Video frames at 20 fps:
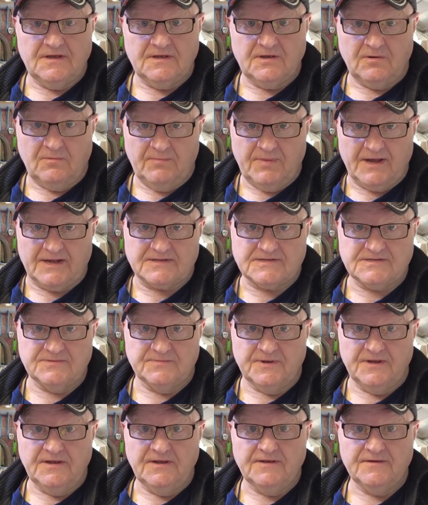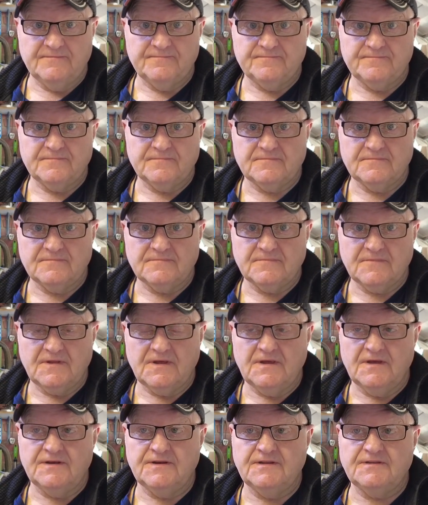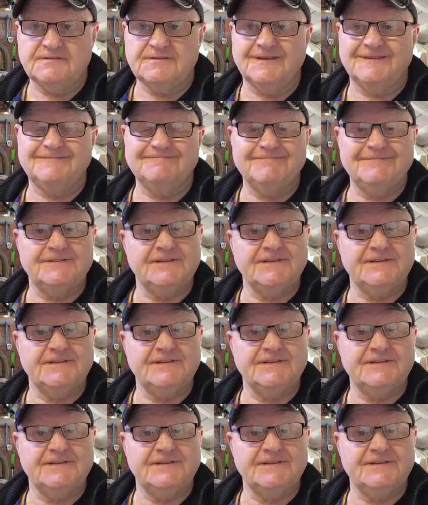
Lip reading: got back to me and he said,